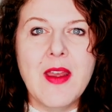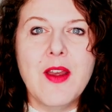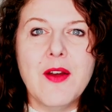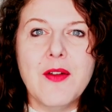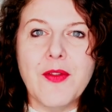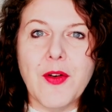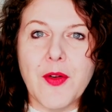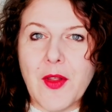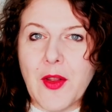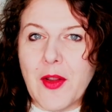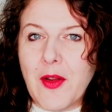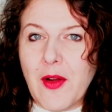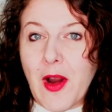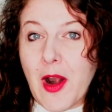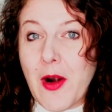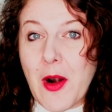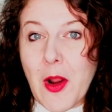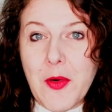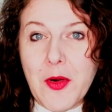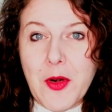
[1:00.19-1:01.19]
for
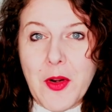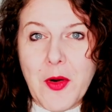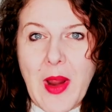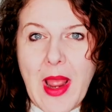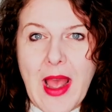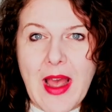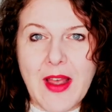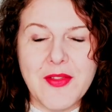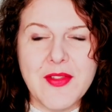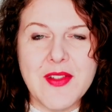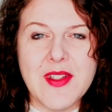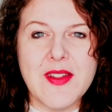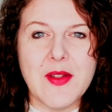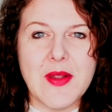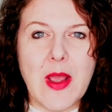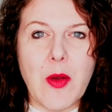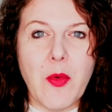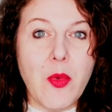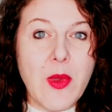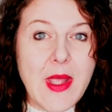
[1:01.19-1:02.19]
our own craft so
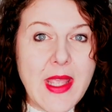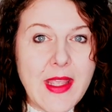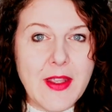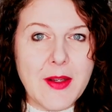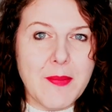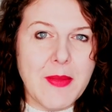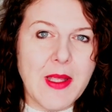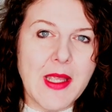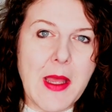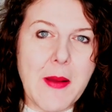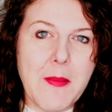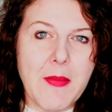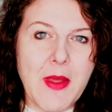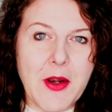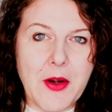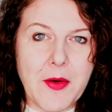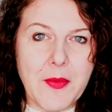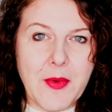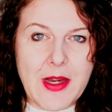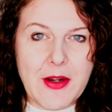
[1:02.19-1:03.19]
that we could become
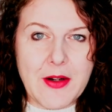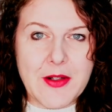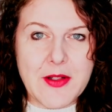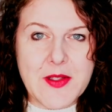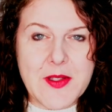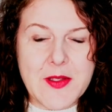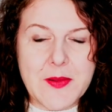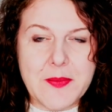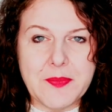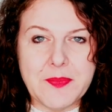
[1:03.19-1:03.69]
better writers?